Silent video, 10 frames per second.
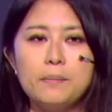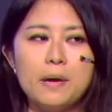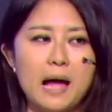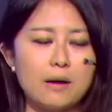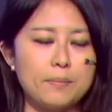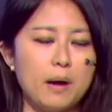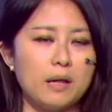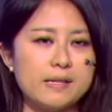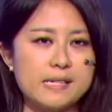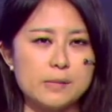how can
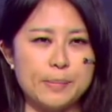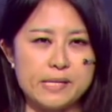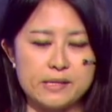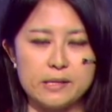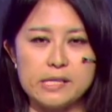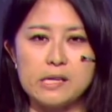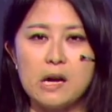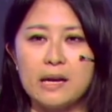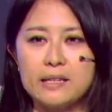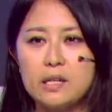policies be
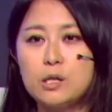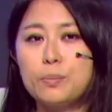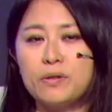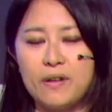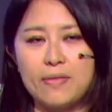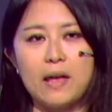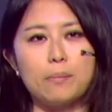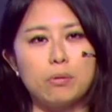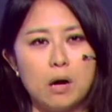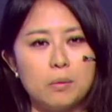designed to prevent
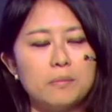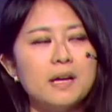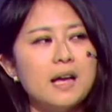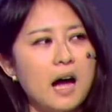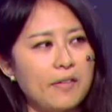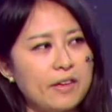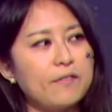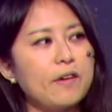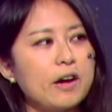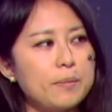that problem? I
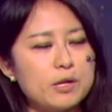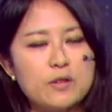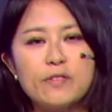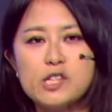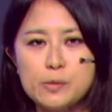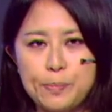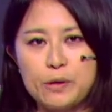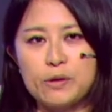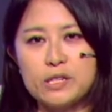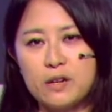think very much of the
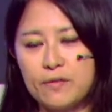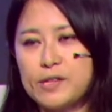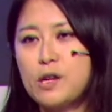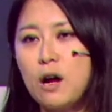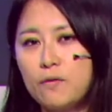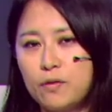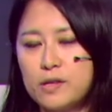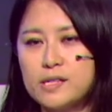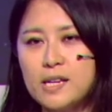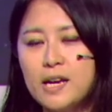spirit of this
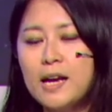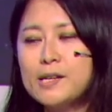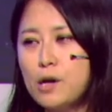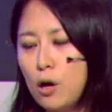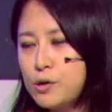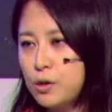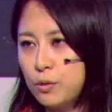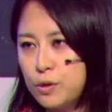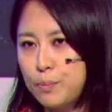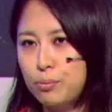conference is
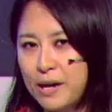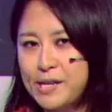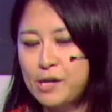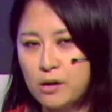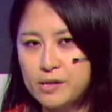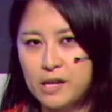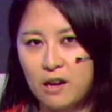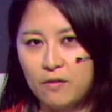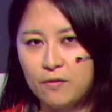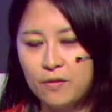also to brace
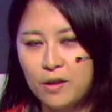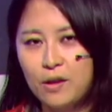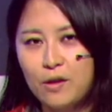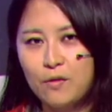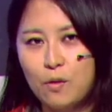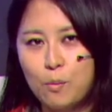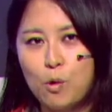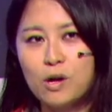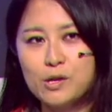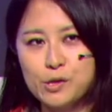ourselves for
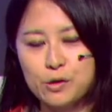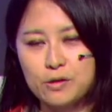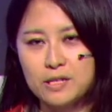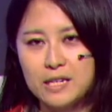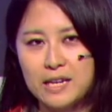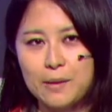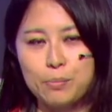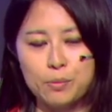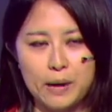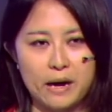more uncertainty
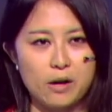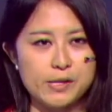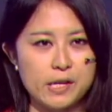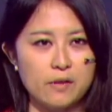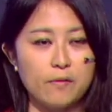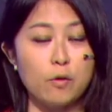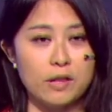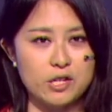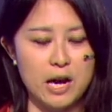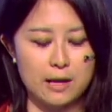and prepare ourselves for
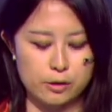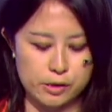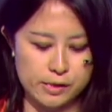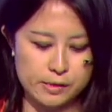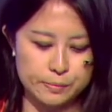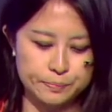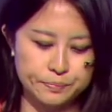the challenges.